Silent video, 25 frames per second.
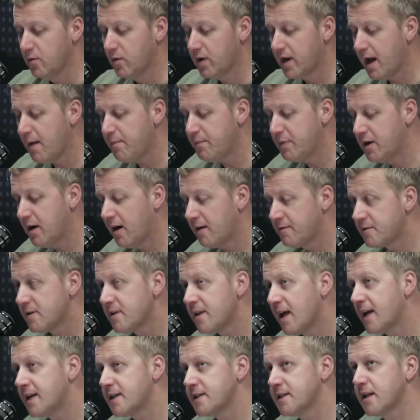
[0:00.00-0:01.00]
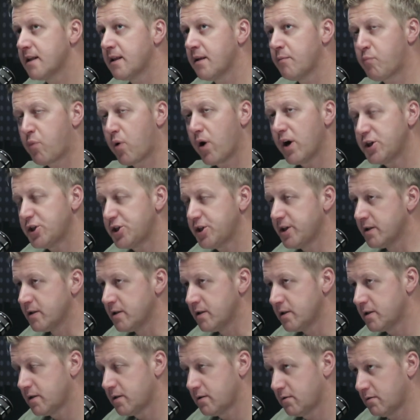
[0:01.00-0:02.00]
what happened after that is that the
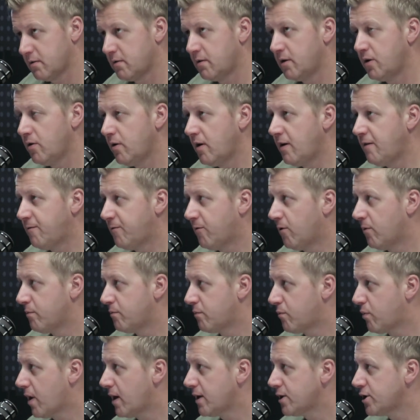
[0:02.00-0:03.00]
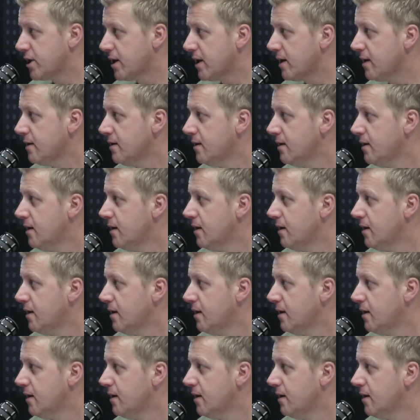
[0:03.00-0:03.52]
Prussians, newly formed Prussia,